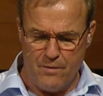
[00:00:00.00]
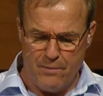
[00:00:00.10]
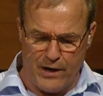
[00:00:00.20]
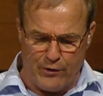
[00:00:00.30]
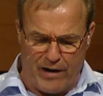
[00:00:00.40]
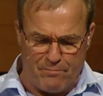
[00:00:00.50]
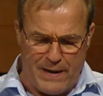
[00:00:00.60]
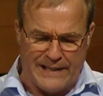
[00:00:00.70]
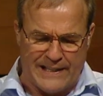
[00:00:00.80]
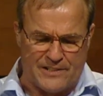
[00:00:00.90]
Paragraph
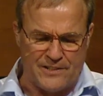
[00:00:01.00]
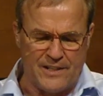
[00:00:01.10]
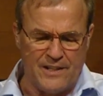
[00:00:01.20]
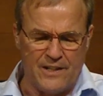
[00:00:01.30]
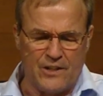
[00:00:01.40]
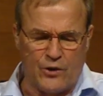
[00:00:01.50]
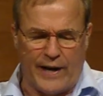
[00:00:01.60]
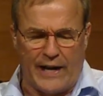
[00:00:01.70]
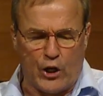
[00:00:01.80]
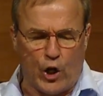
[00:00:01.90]
B, let's go
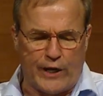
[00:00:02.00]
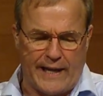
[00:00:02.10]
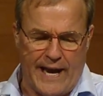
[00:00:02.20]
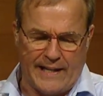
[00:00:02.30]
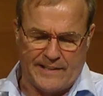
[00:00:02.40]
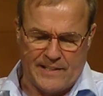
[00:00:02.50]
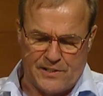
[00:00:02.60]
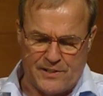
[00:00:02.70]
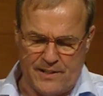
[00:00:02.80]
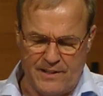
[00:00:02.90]
ahead and look at
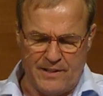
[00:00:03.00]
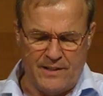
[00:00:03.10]
this